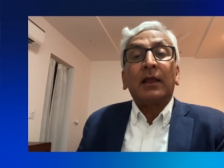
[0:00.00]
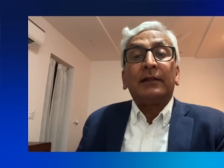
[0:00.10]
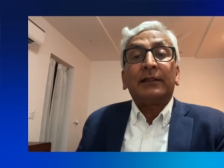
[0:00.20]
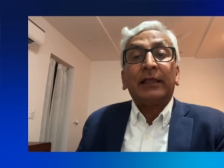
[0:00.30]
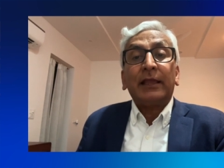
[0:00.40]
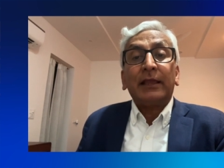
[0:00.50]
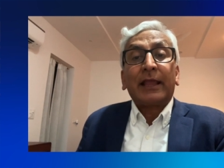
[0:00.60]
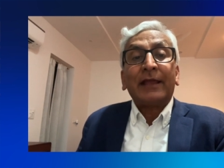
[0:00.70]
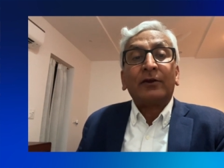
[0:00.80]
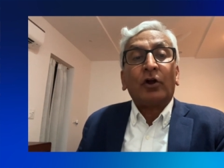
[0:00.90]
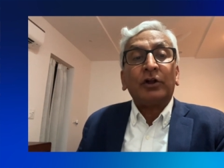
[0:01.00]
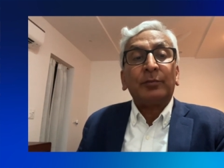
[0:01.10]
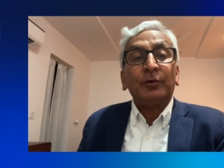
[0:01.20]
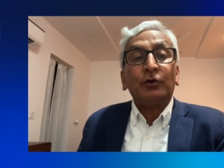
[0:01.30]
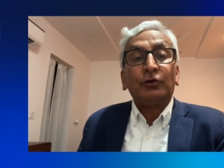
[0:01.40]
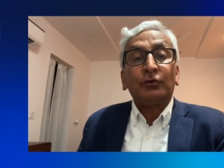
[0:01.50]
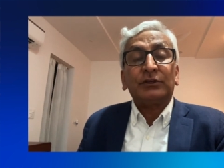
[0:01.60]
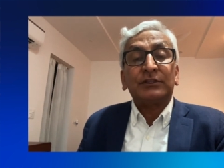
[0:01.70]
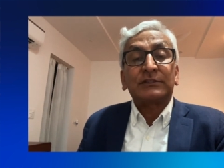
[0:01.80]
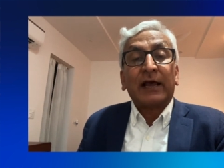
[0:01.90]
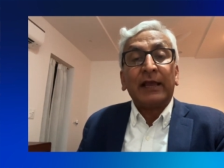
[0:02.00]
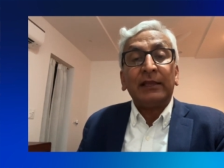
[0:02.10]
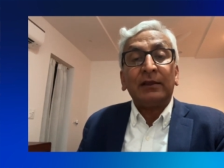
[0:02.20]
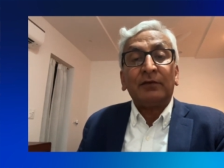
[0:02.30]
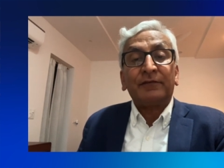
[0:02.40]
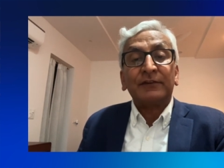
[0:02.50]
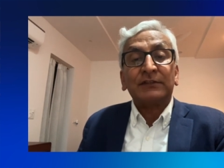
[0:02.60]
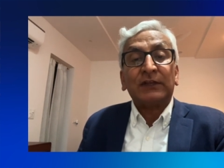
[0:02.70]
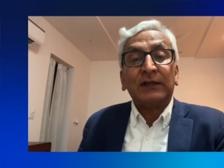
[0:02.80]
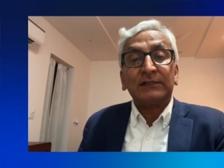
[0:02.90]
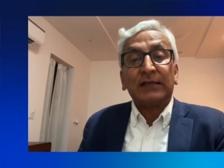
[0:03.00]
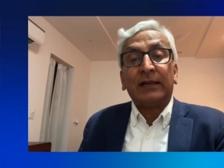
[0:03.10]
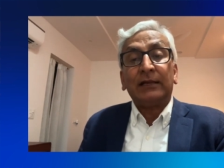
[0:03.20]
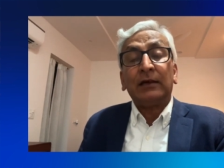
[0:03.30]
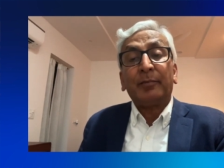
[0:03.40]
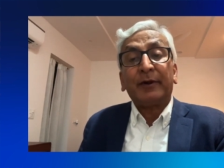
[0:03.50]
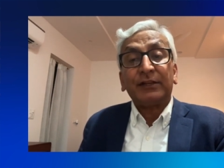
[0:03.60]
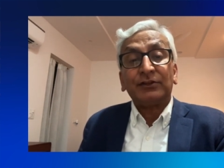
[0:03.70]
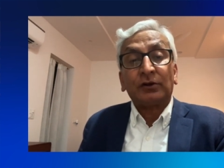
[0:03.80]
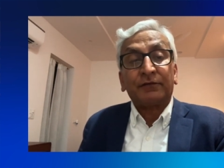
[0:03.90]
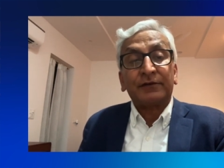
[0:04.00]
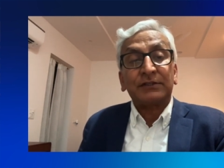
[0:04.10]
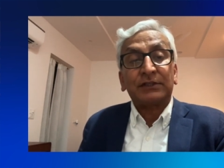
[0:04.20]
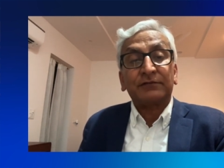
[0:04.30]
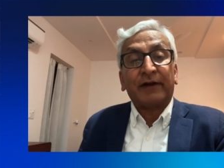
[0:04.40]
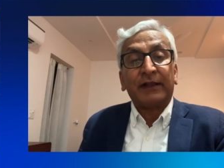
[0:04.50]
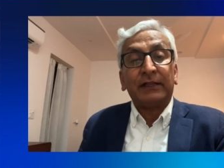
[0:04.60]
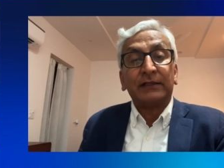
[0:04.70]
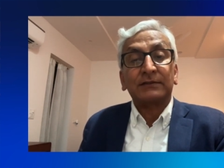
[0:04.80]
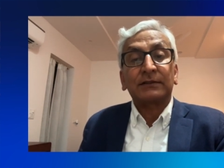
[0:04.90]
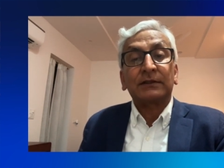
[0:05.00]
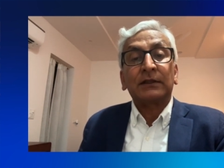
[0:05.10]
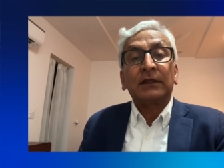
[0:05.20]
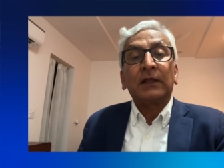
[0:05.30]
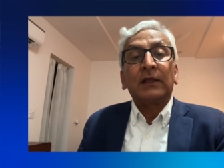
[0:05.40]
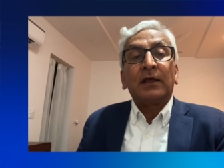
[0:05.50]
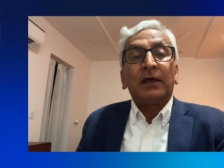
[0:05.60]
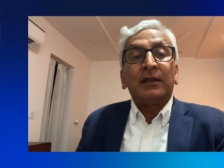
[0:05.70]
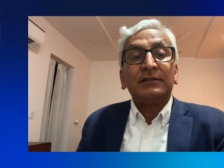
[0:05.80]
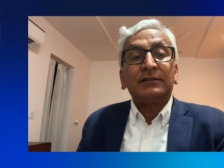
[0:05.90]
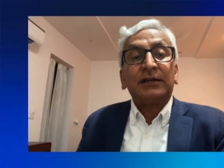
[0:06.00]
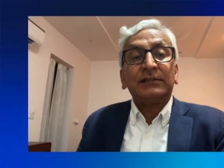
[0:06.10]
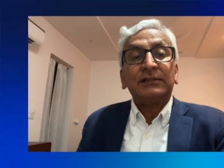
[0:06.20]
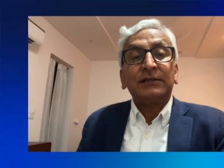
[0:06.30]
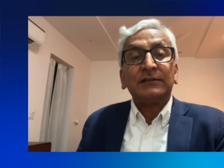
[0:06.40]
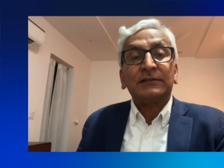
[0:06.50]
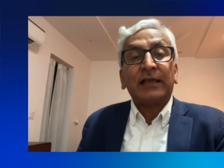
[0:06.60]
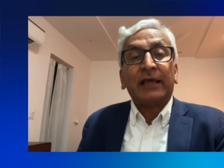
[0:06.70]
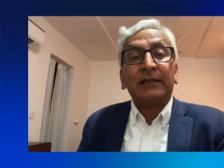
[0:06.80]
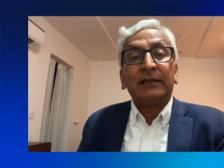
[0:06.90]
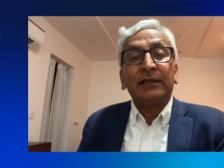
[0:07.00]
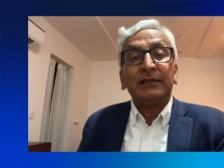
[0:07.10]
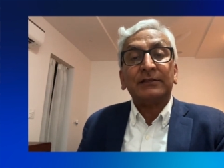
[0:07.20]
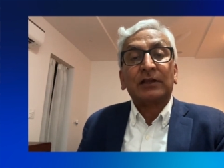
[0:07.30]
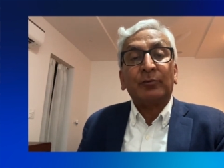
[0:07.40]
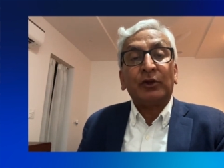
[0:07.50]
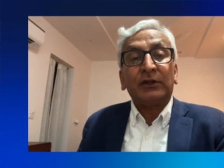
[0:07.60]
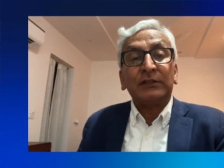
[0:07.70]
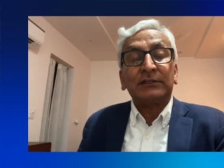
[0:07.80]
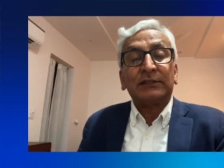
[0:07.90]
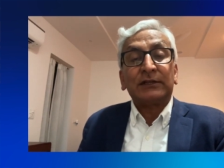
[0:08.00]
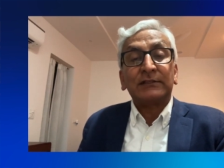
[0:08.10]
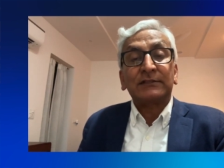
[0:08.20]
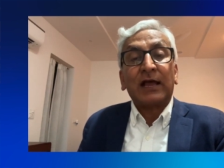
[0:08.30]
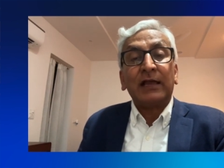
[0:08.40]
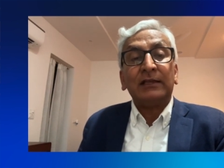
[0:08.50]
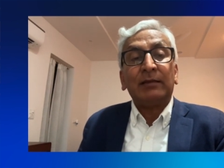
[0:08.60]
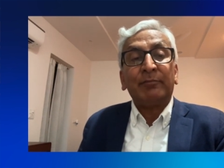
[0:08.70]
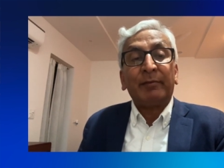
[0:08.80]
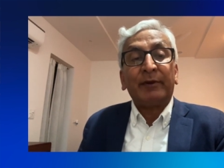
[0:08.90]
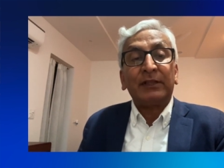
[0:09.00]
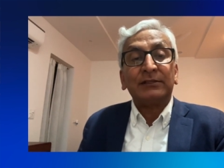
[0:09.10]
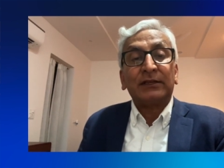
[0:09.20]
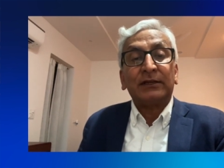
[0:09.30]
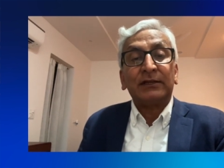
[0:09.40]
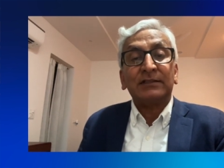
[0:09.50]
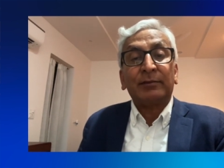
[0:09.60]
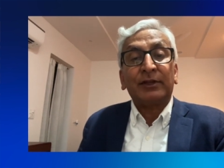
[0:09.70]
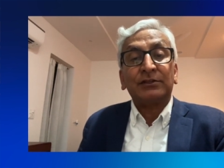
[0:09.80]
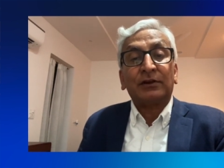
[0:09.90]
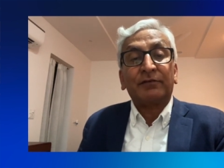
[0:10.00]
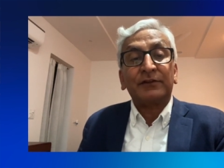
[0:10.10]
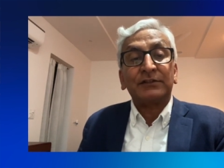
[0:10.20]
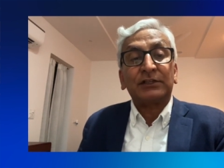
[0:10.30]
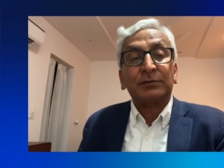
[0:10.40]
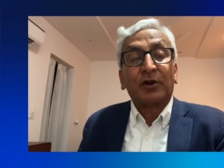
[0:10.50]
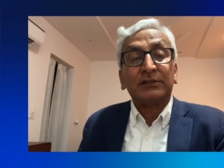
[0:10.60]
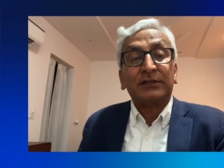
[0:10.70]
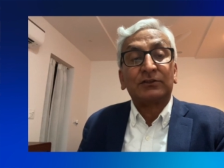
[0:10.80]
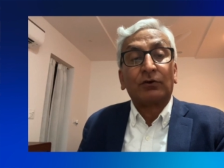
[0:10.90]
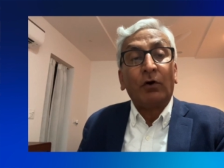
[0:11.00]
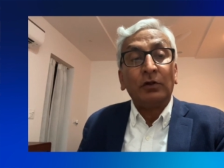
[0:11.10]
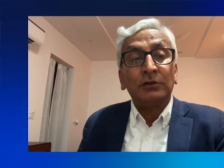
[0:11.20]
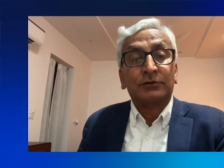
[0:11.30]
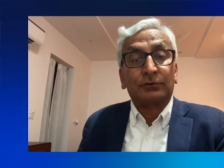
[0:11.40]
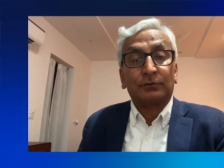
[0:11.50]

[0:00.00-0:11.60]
They can contribute to designing of research and interpretation of research findings. Researchers can engage communities in the design, implementation, and dissemination of research projects also.